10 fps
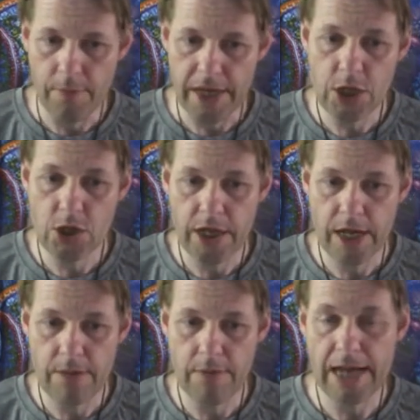each
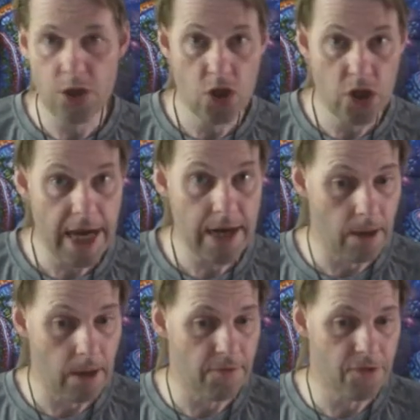team has a shared
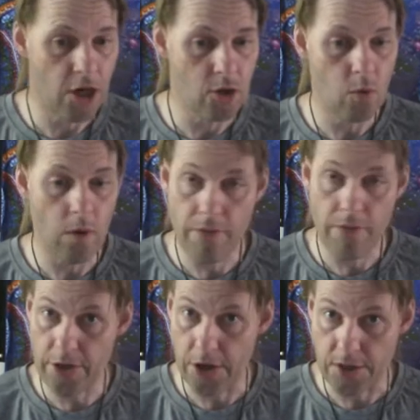life total of
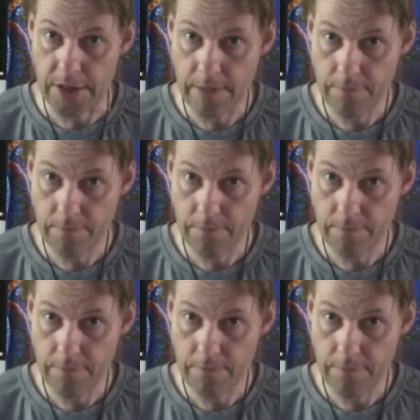30.